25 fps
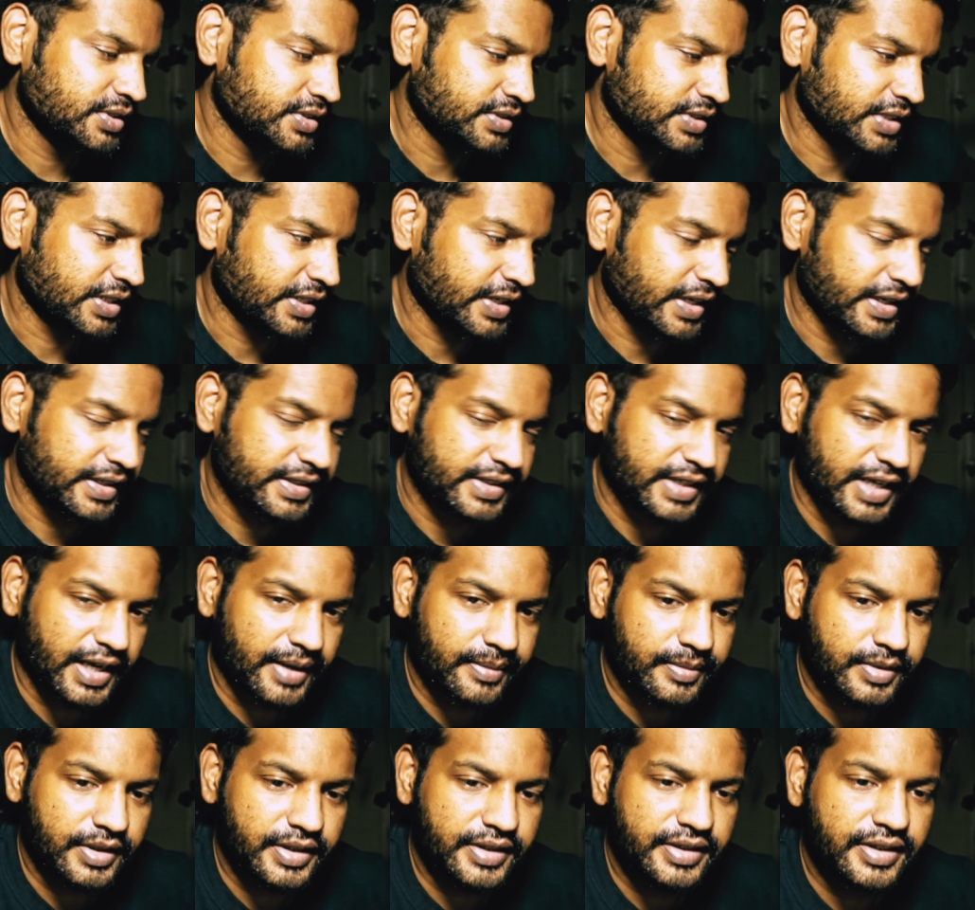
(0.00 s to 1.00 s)
It's a great
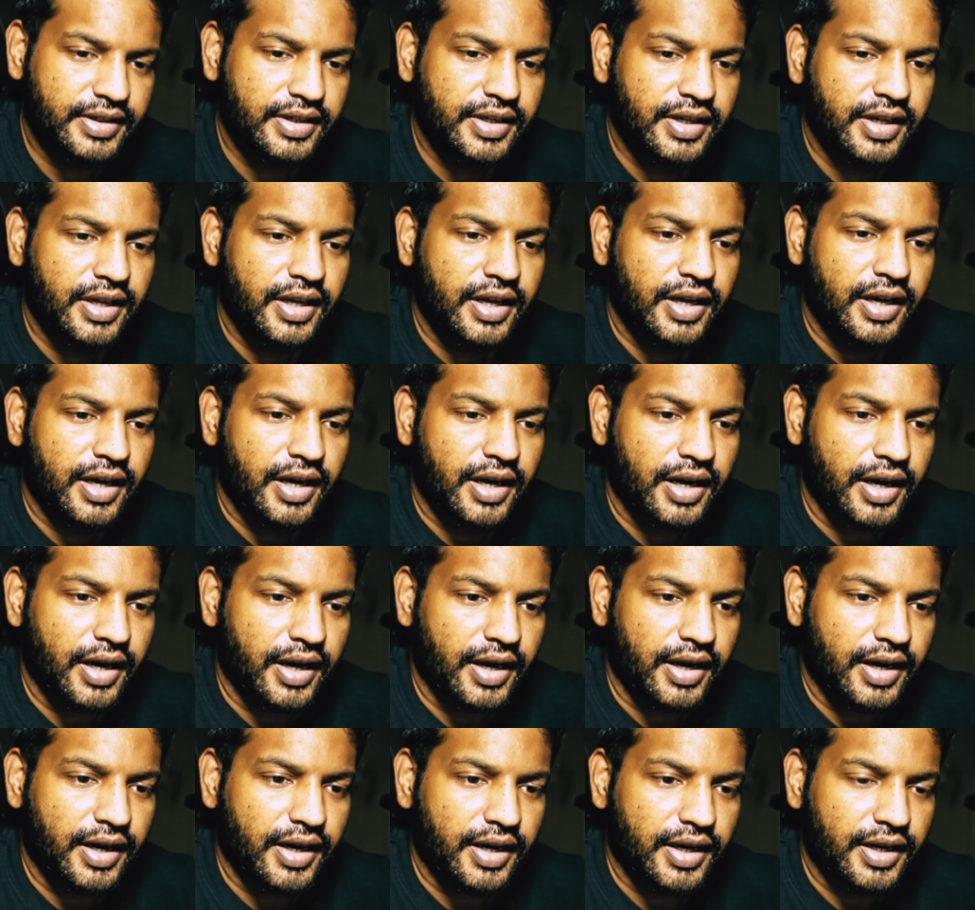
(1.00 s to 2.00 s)
tablet.
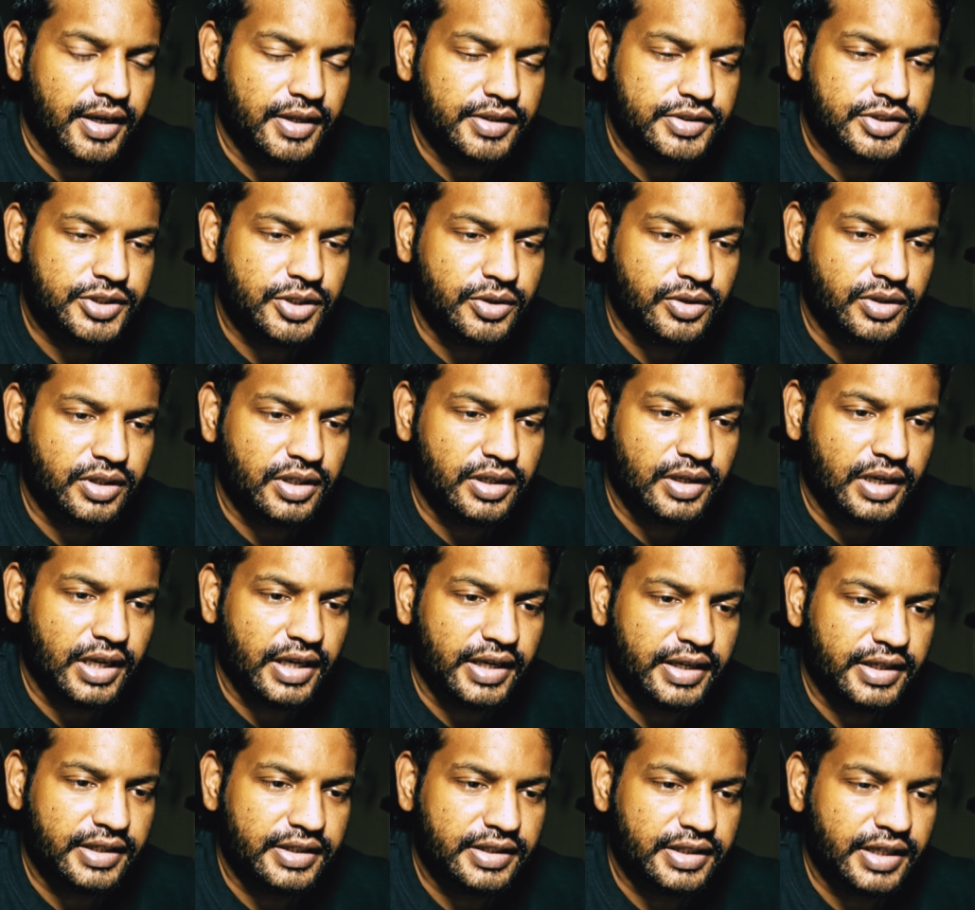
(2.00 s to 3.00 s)
So it
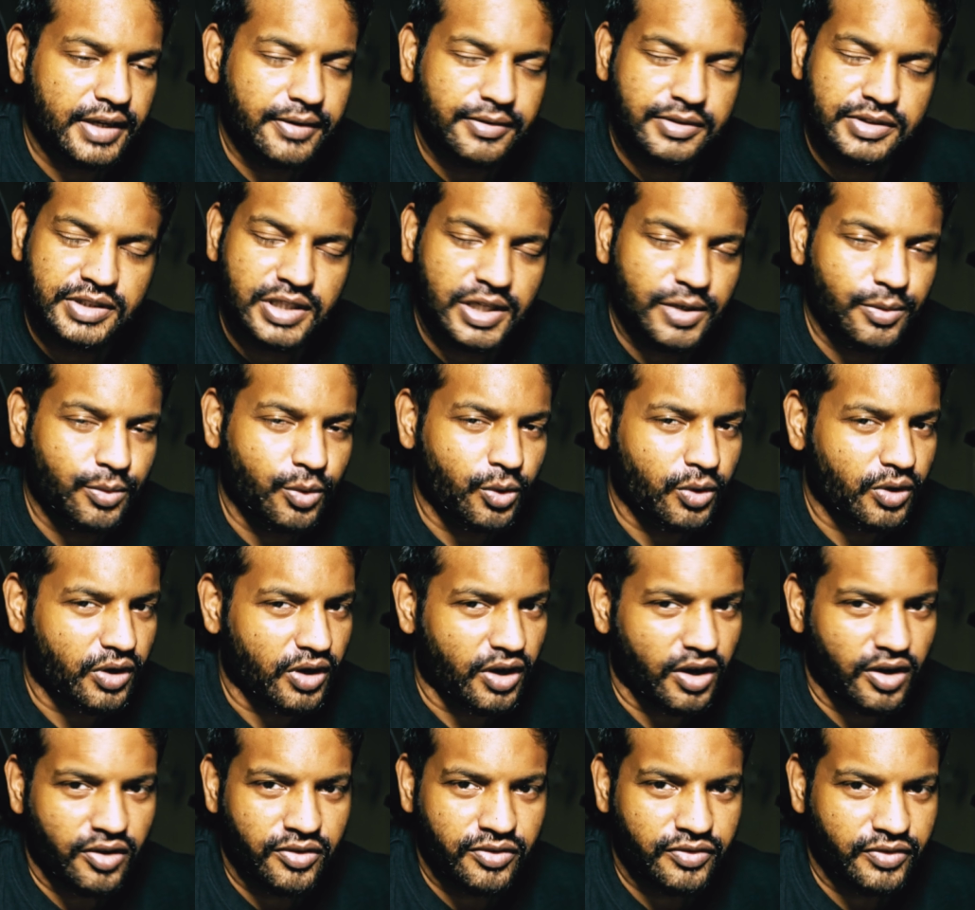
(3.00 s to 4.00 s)
like eventually wore
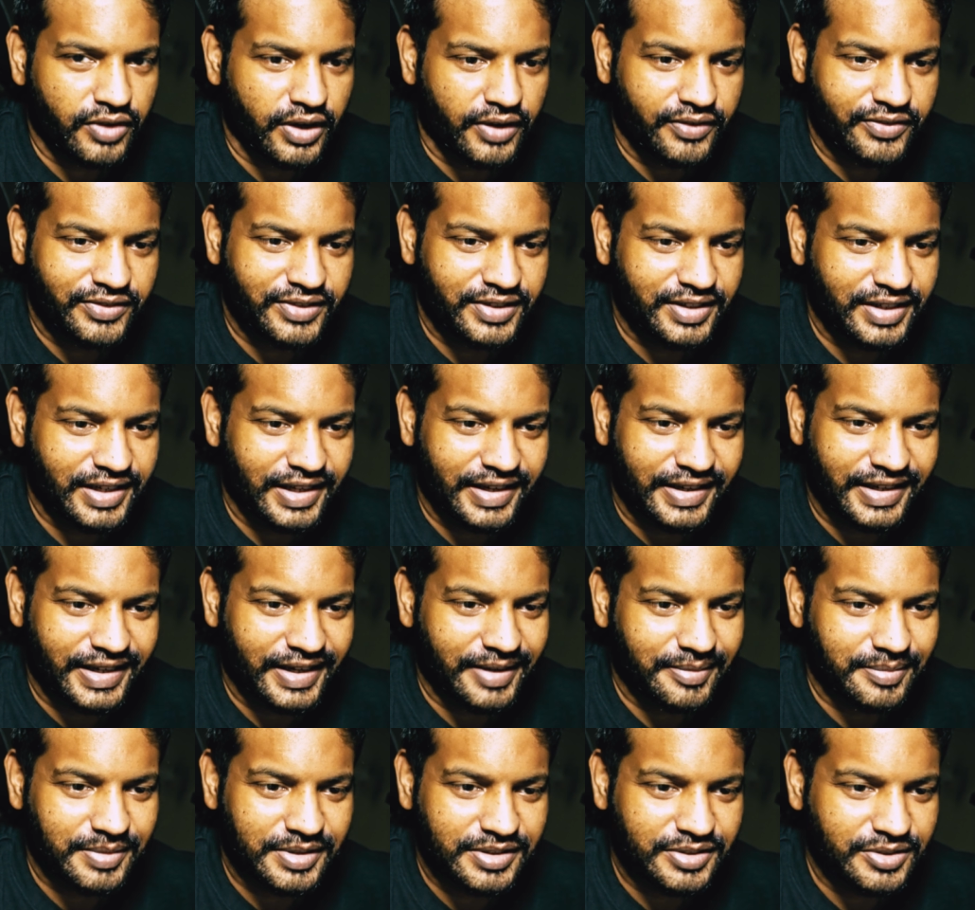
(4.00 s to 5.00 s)
off after like
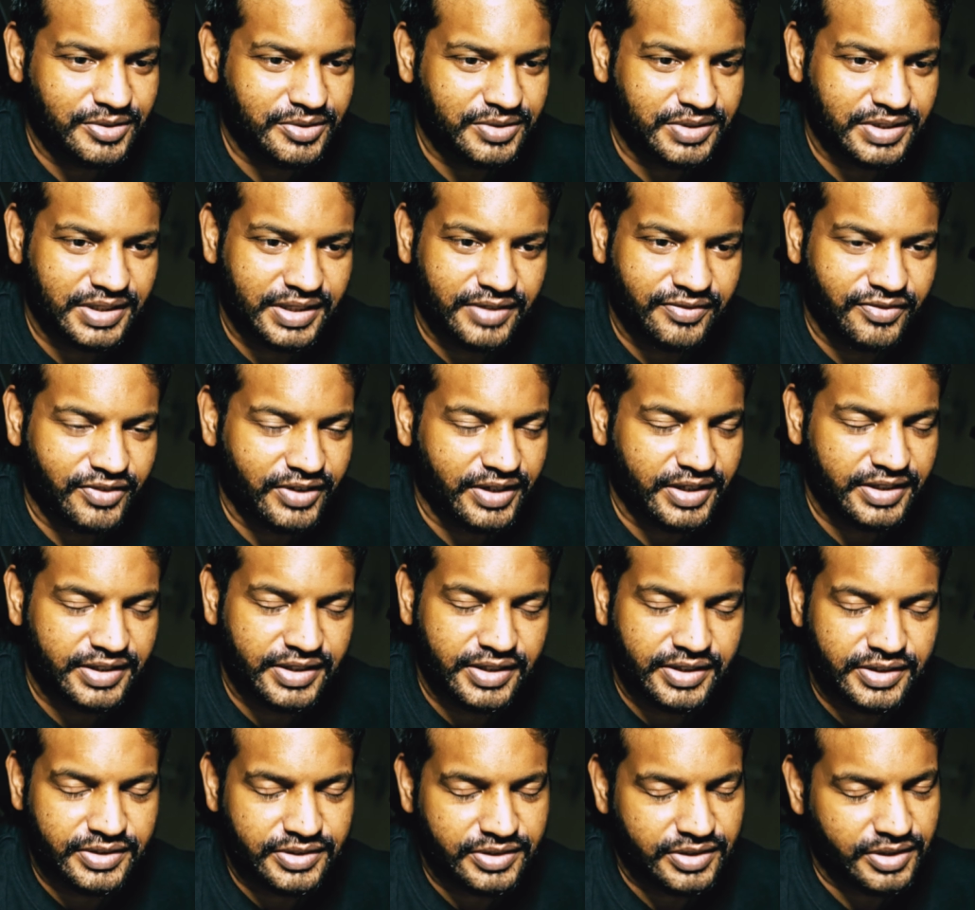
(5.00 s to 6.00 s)
I've been using it for 8
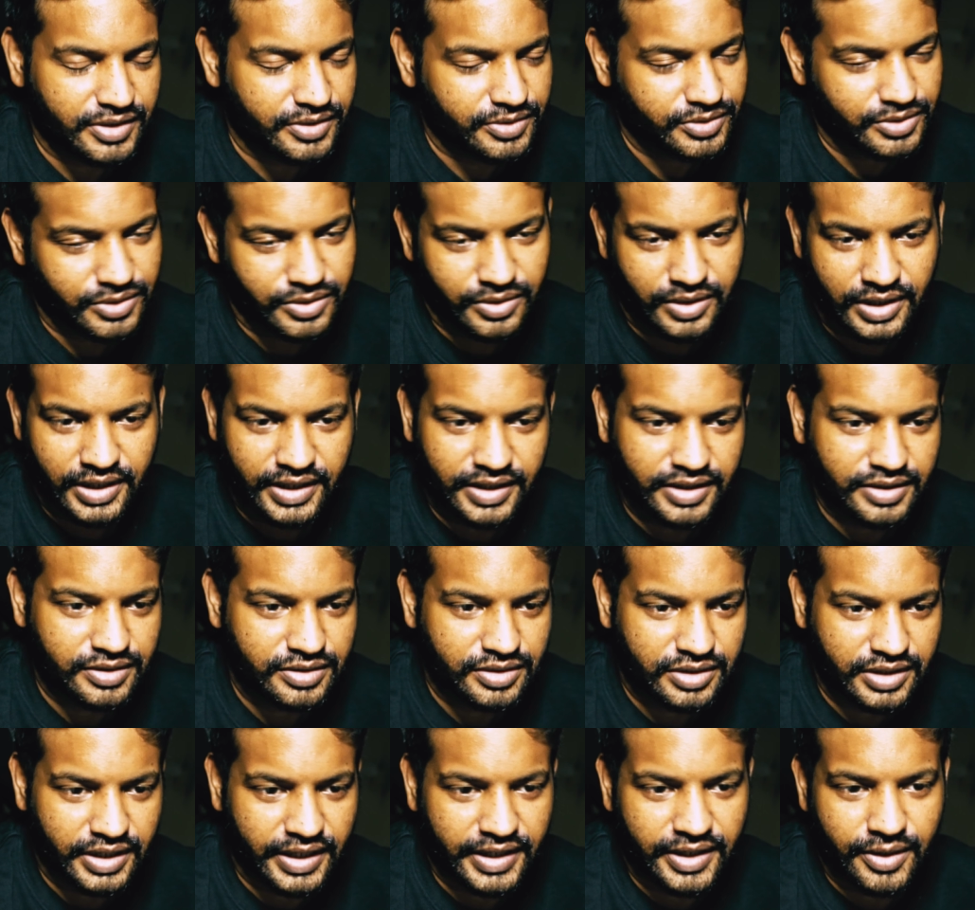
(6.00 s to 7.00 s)
years now. So it like
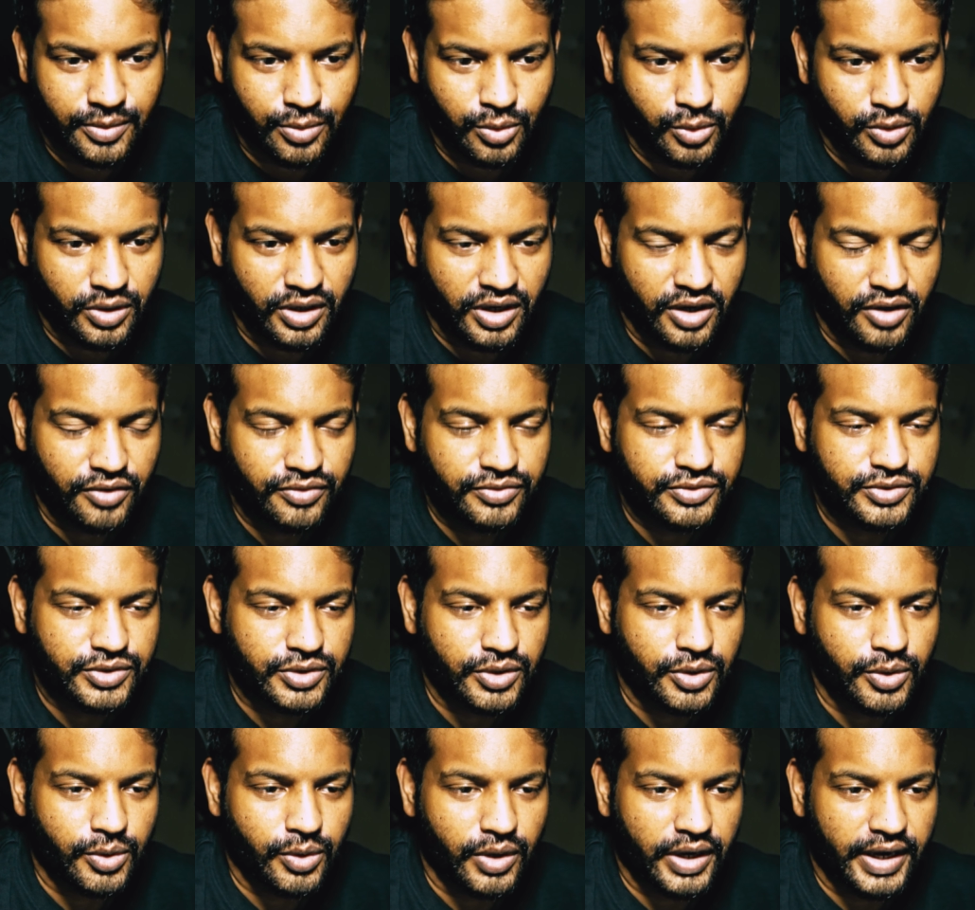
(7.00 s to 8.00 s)
kind of wore off.
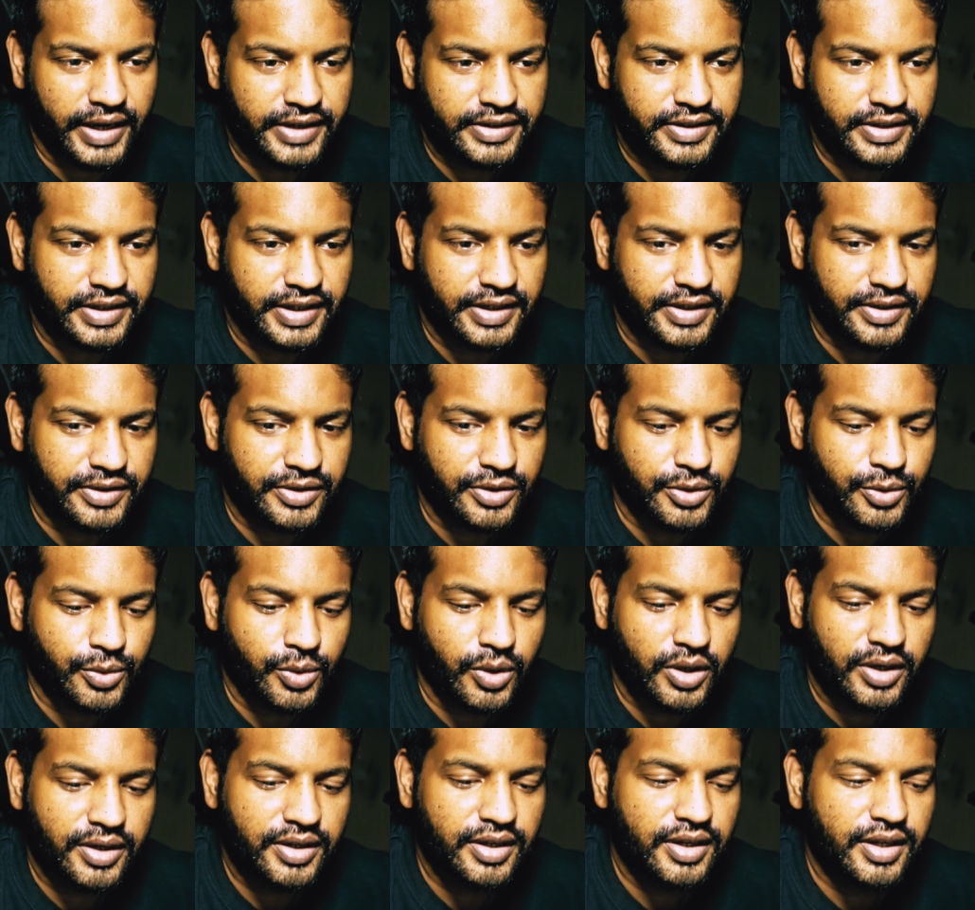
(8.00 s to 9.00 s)
So I had to get a new
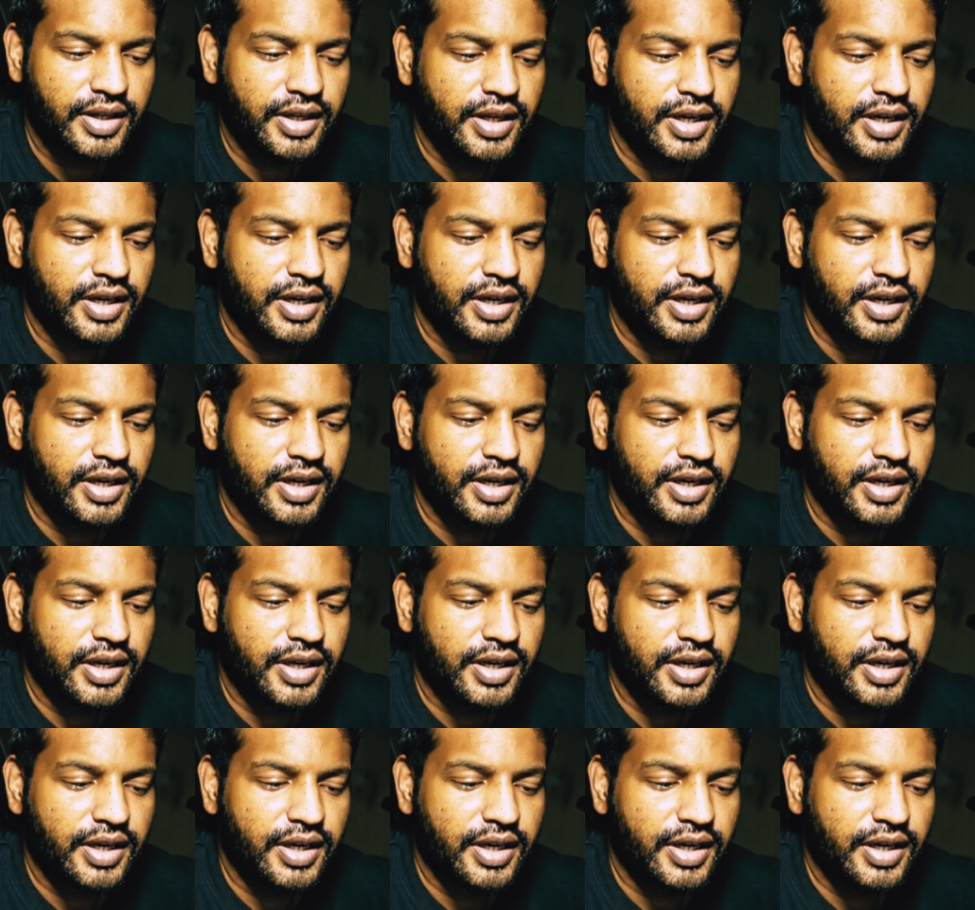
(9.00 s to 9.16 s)
one.